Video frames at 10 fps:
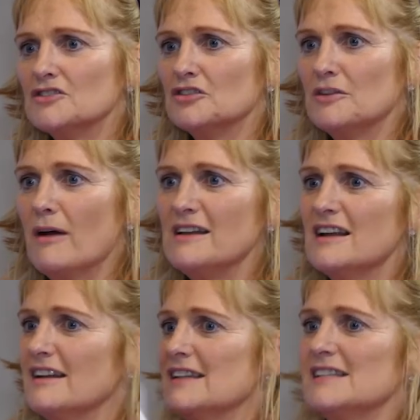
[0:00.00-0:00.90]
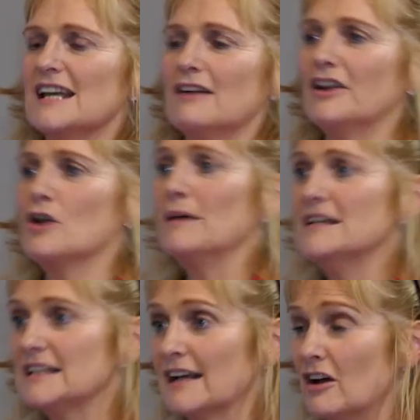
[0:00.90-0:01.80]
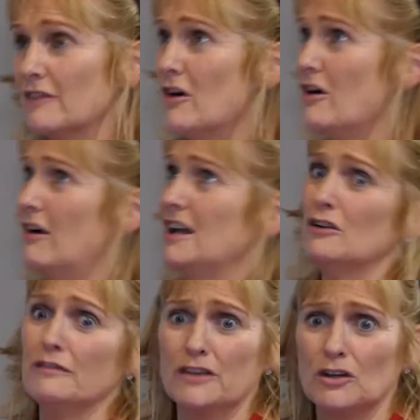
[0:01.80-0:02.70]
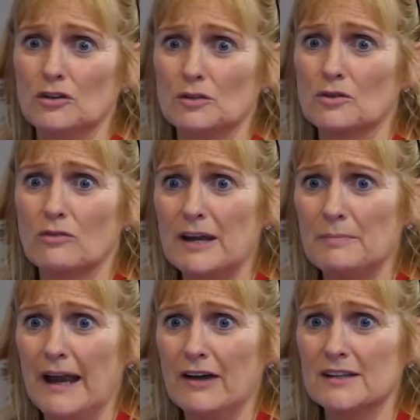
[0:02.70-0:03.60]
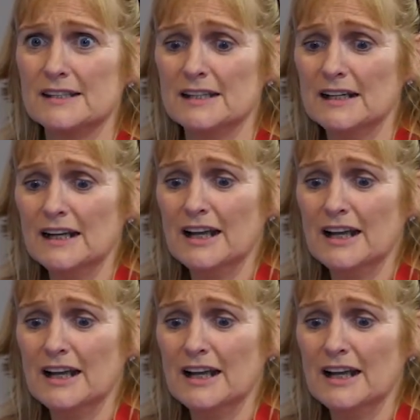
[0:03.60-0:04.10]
So they might not necessarily come into that kind of, oh, I love you, you were great parents.